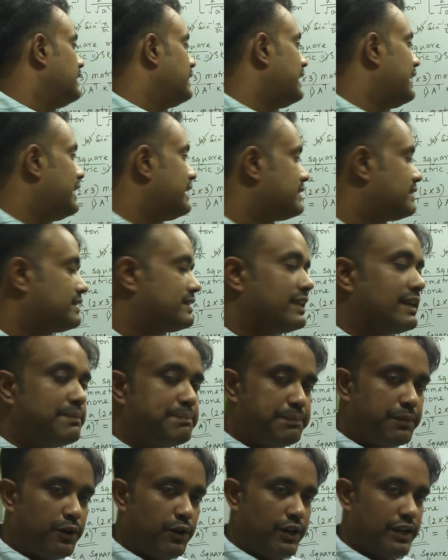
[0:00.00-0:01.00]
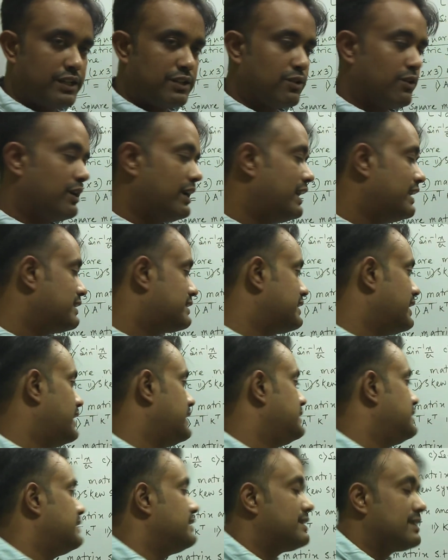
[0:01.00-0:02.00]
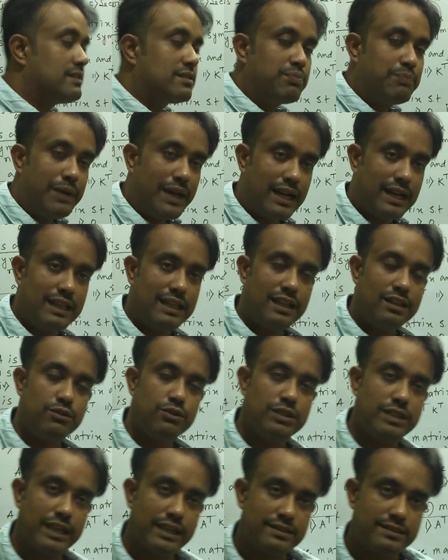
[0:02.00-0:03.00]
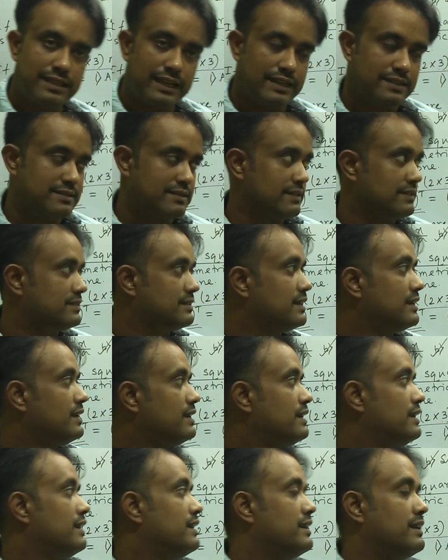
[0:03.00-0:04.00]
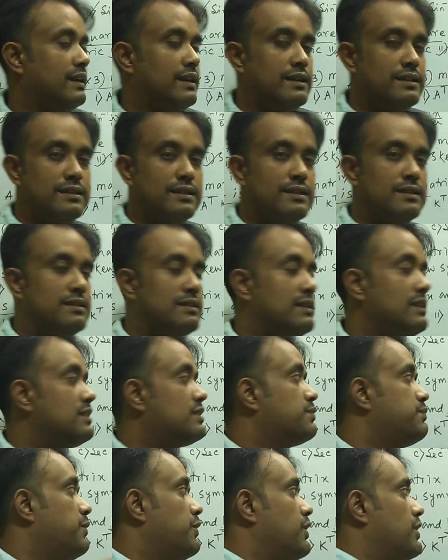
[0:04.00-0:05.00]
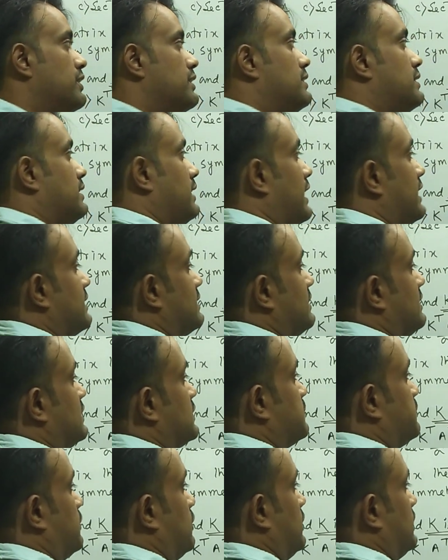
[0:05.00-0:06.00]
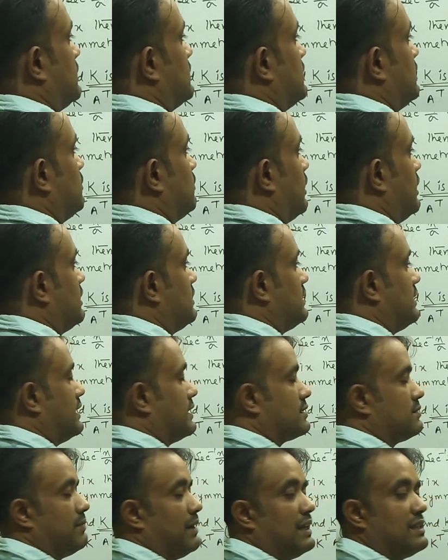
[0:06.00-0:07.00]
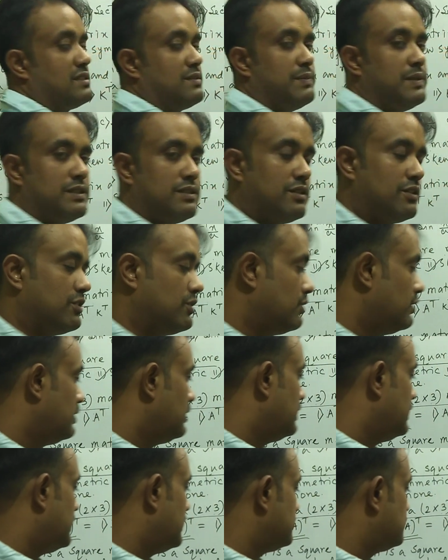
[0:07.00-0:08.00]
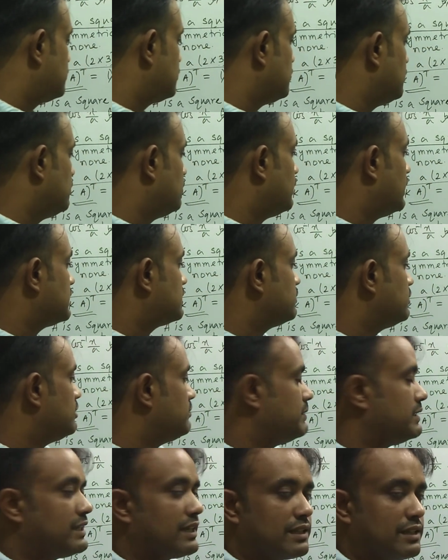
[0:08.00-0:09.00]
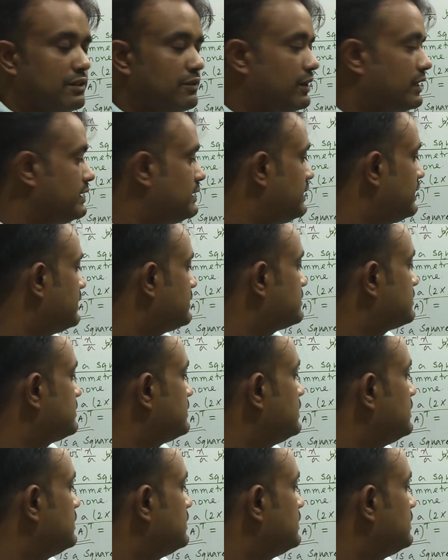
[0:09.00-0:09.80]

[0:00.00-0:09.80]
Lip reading: At the point where tangent is parallel with x-axis, at this point dy dx must be 0. And so what will be the dy dx?